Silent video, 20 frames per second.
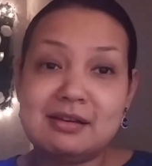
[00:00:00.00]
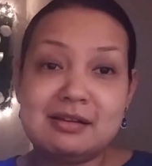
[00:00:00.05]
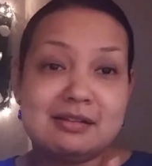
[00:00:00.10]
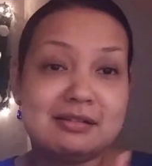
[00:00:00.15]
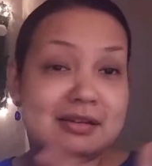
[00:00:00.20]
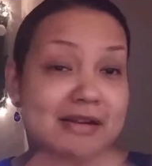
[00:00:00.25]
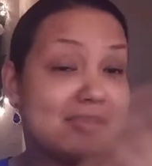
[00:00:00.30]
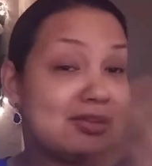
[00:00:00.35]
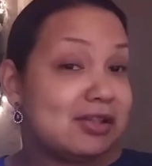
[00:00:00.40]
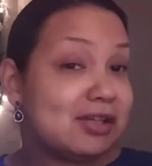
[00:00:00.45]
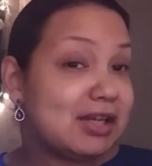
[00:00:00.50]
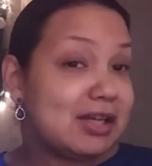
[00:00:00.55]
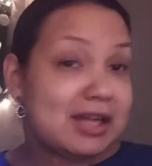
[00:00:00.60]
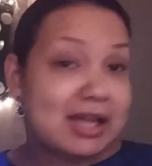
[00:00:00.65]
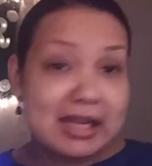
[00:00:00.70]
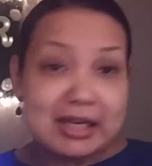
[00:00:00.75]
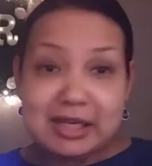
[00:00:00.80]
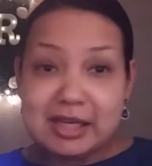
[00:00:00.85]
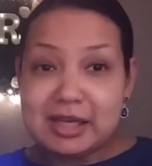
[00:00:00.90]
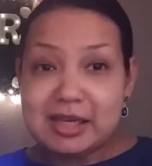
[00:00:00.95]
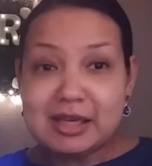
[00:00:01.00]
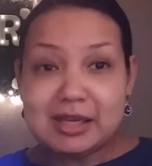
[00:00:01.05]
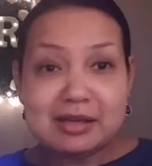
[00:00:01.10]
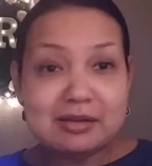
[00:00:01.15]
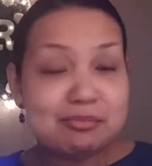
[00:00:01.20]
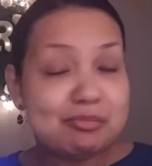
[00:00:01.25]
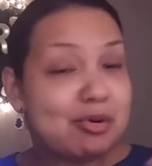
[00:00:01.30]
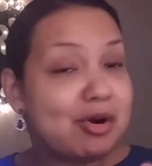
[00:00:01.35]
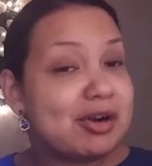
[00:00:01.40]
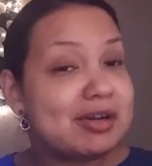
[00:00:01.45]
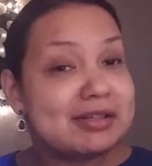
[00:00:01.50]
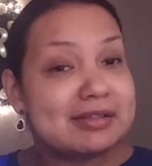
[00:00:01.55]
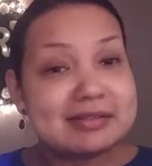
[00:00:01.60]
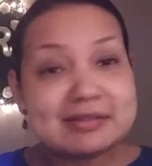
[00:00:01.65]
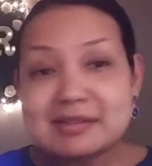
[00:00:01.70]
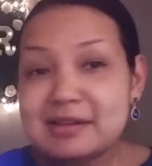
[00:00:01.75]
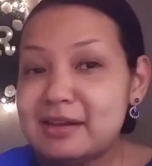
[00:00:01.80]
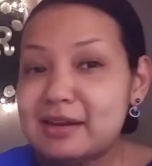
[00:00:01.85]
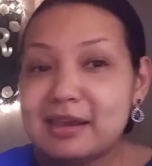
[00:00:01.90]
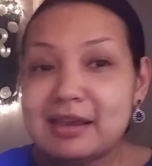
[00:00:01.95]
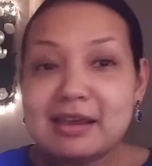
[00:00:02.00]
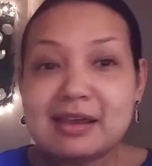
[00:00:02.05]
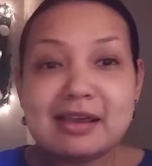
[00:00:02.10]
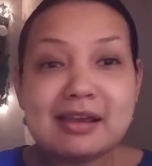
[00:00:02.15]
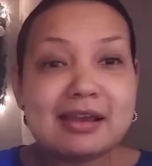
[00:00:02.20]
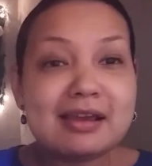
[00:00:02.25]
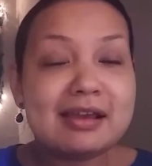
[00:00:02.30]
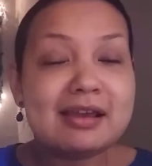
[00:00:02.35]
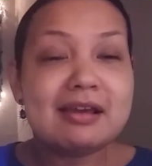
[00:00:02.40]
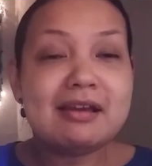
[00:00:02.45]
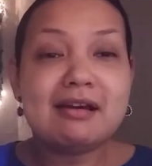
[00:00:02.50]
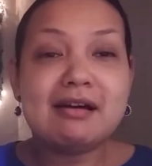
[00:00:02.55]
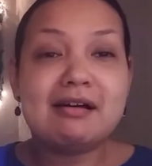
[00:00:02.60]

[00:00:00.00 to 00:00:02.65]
nearly in any Party City,